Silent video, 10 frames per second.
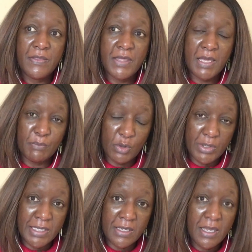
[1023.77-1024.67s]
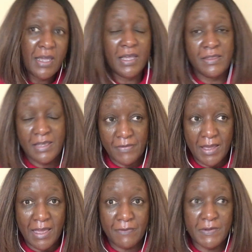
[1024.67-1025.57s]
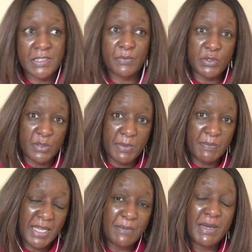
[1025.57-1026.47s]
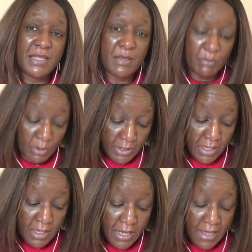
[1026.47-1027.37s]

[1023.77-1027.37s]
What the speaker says: the employee and the other half is supposed to be paid by the employer,